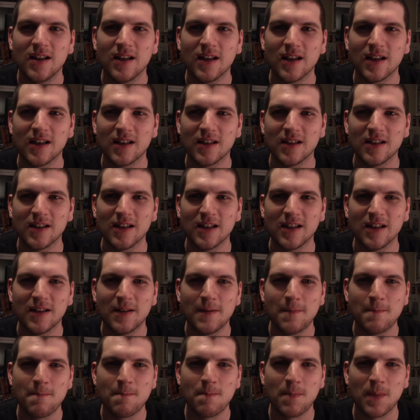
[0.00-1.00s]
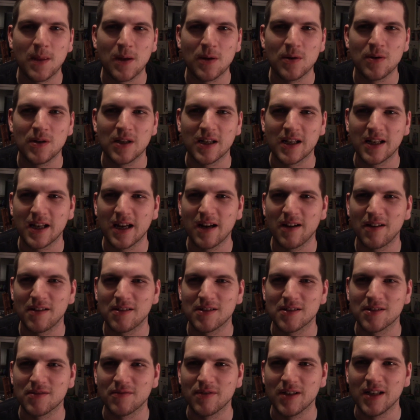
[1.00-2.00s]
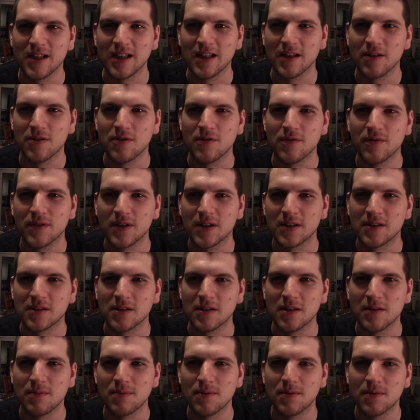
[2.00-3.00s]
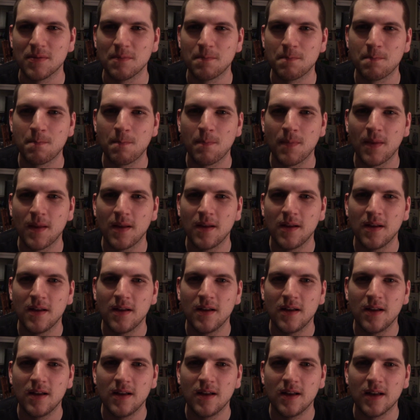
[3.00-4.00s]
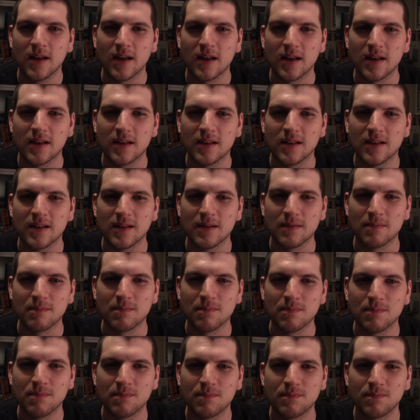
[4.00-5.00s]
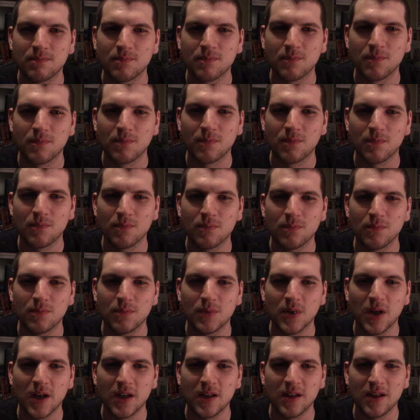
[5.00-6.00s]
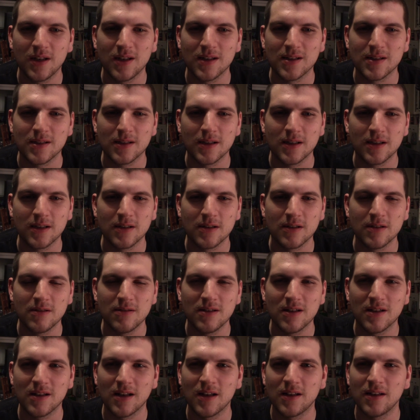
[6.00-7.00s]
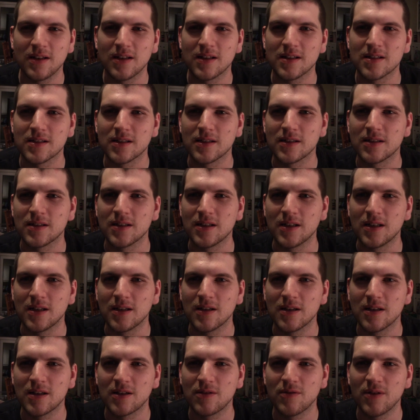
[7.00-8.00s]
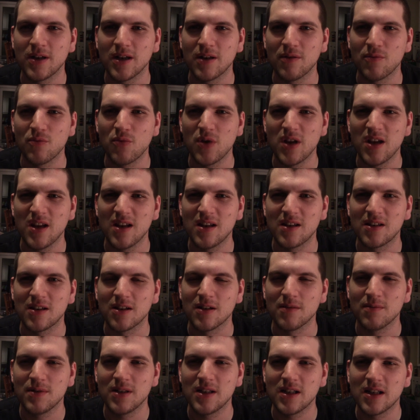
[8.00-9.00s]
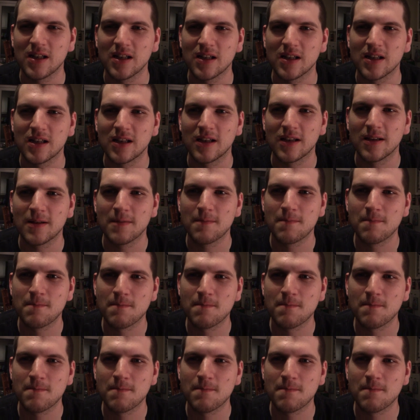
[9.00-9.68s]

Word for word: and uh, all the characters really are over the top, and um, but I think it's I don't know I think it's actually quite a weird comedy like